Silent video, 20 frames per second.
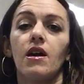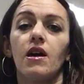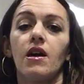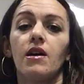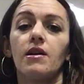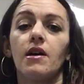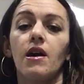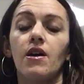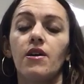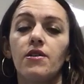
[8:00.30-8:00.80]

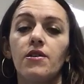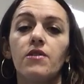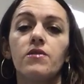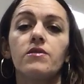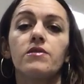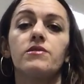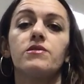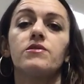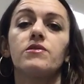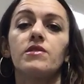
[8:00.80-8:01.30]
our
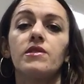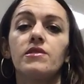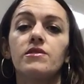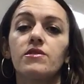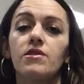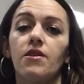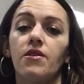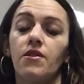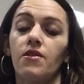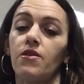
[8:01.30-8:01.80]
yoga
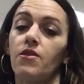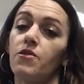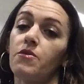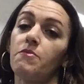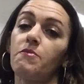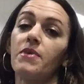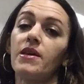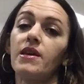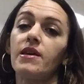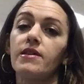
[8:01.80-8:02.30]
students are their
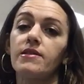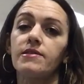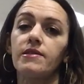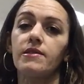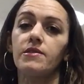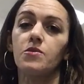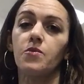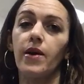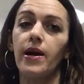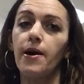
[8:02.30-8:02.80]
own beings
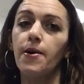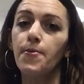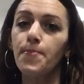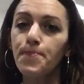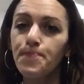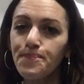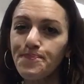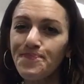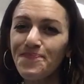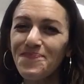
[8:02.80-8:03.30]
as
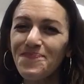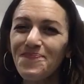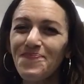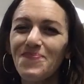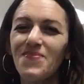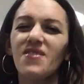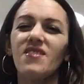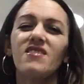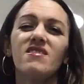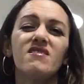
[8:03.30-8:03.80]
well.
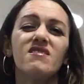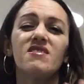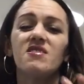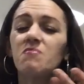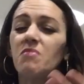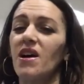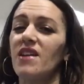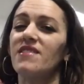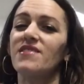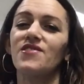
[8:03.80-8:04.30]
Their
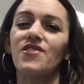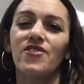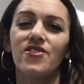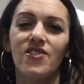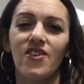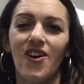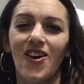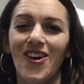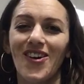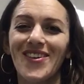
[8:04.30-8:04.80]
bodies
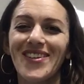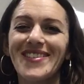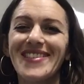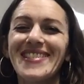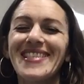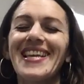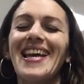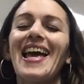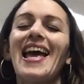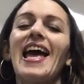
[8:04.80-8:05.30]
aren't
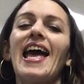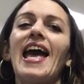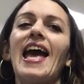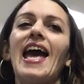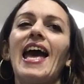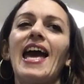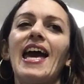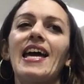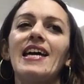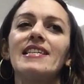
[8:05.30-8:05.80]
ours.
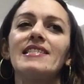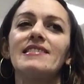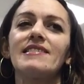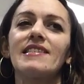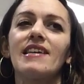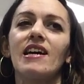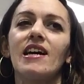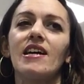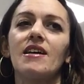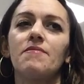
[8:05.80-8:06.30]

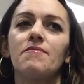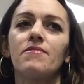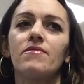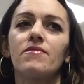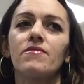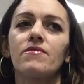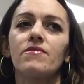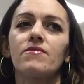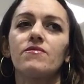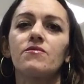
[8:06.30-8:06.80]
And
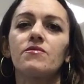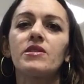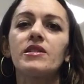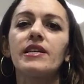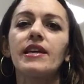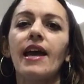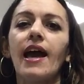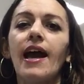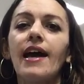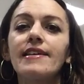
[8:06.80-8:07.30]

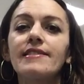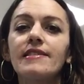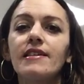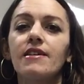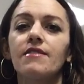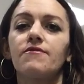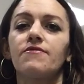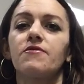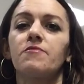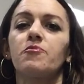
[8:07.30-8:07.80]
really
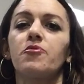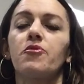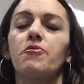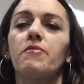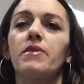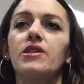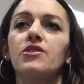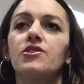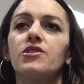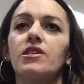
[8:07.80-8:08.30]
asking for
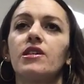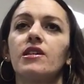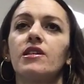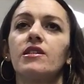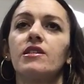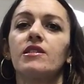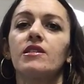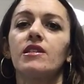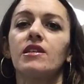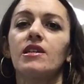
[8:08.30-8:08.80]

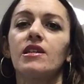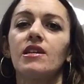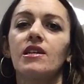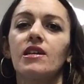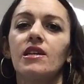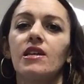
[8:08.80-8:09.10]
permission